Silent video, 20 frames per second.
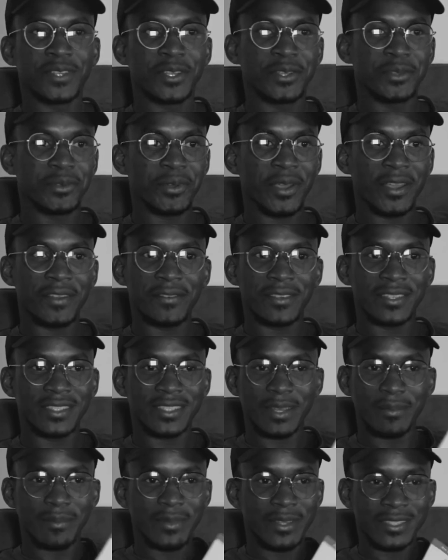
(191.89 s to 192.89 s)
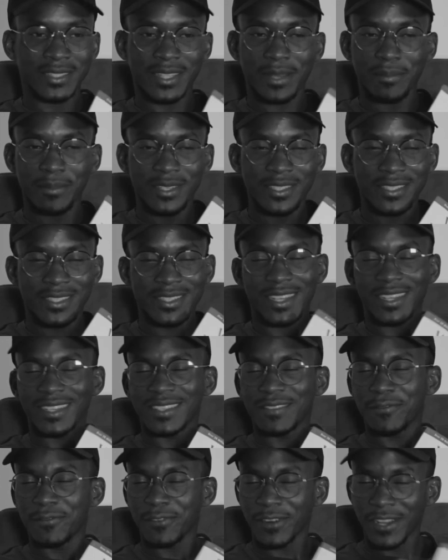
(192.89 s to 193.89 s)
You have established
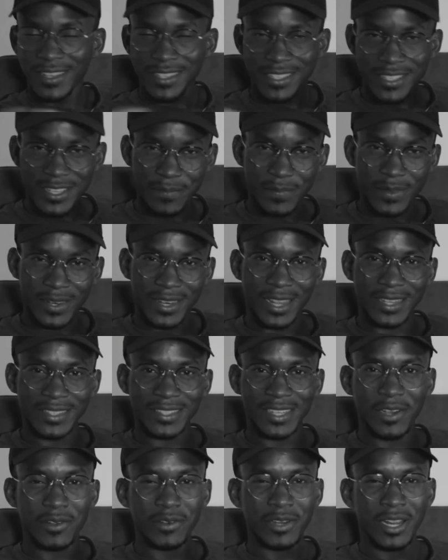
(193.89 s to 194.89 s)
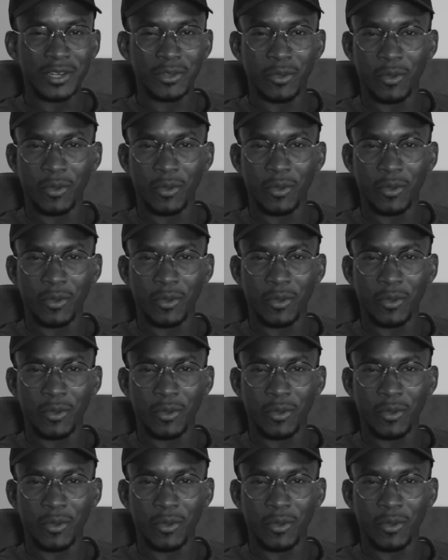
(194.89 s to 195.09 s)
friendship in that town and